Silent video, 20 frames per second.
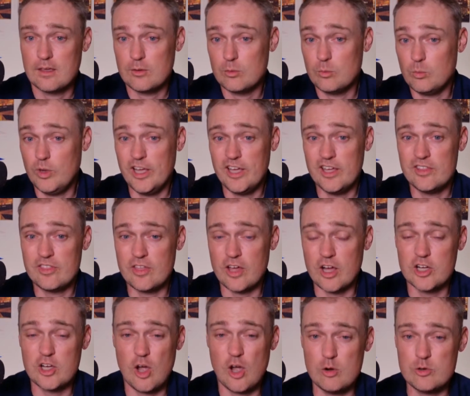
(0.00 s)
with a
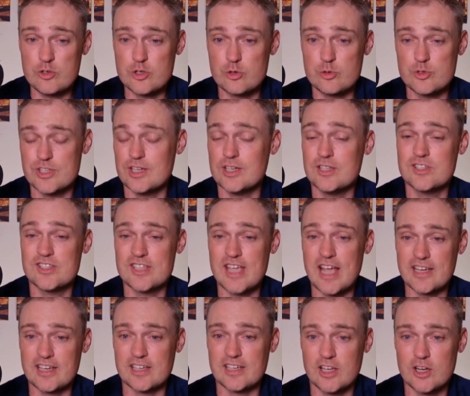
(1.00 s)
coach who's in his
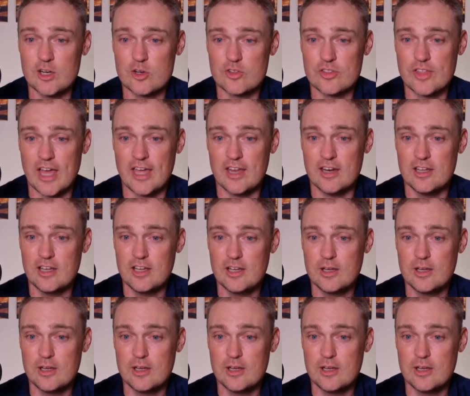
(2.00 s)
second year that